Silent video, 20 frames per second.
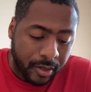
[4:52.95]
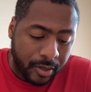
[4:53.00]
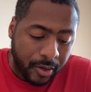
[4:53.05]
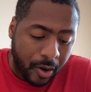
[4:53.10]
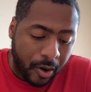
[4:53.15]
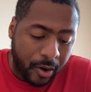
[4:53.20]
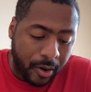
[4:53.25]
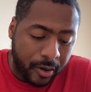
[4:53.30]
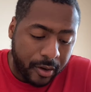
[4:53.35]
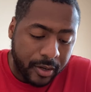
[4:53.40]

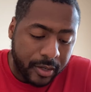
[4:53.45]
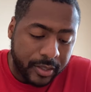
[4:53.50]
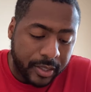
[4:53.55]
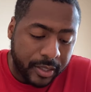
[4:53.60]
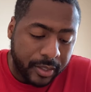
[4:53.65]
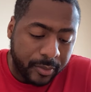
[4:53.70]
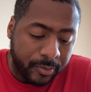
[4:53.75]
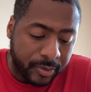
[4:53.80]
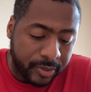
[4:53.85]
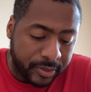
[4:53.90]
Hard is
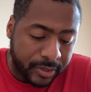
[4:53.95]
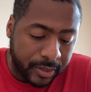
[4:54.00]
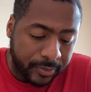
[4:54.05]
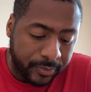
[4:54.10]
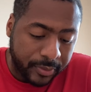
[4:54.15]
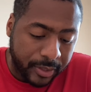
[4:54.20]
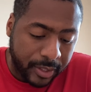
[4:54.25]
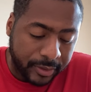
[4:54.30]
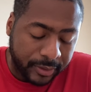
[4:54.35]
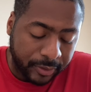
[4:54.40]
at number
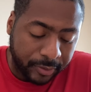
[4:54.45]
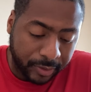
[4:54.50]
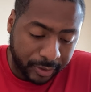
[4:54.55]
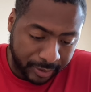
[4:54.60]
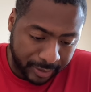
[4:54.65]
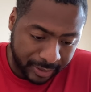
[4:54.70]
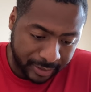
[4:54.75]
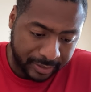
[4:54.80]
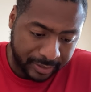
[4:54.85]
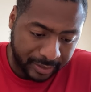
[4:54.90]
seven. I still think
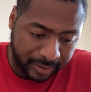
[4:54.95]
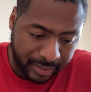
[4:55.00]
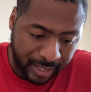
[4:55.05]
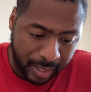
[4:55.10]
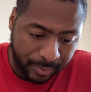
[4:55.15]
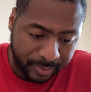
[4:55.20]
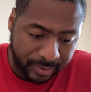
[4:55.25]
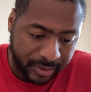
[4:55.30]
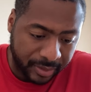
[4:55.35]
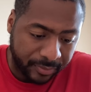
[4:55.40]
he's the
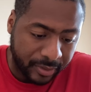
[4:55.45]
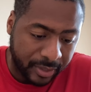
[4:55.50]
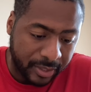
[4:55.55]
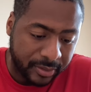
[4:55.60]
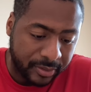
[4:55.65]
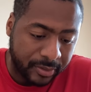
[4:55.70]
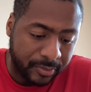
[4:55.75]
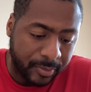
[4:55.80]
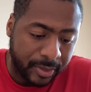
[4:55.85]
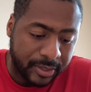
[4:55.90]
top seven.
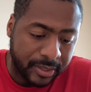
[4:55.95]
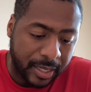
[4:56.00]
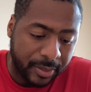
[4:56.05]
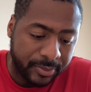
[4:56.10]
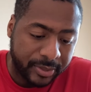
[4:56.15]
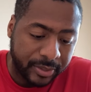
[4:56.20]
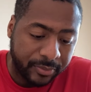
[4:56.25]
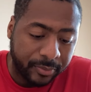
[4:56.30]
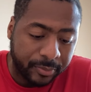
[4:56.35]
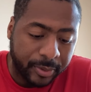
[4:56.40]
That's, my top
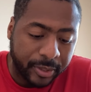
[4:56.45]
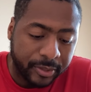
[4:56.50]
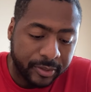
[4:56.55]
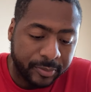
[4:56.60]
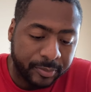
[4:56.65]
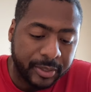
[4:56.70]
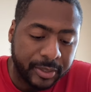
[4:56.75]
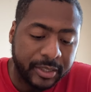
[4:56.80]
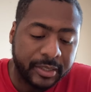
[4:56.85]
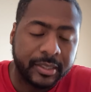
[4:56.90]
7 players
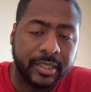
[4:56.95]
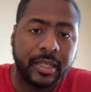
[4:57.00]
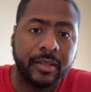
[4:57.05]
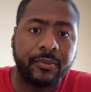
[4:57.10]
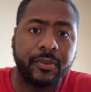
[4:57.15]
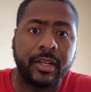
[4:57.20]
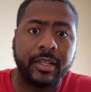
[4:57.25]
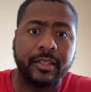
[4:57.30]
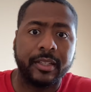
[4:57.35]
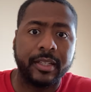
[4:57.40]
been the same
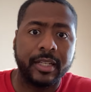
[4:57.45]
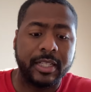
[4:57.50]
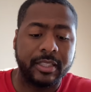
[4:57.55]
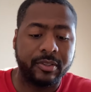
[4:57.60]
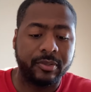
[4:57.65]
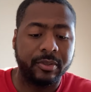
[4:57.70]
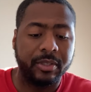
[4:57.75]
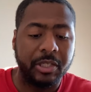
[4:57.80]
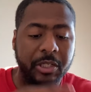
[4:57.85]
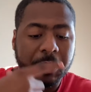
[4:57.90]
for like the last
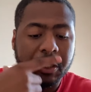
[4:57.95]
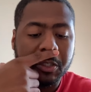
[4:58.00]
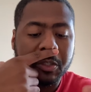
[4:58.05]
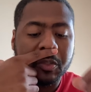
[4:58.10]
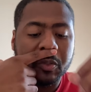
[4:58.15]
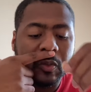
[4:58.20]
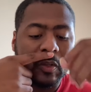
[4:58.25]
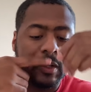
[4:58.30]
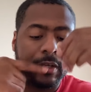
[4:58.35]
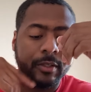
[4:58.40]
three years.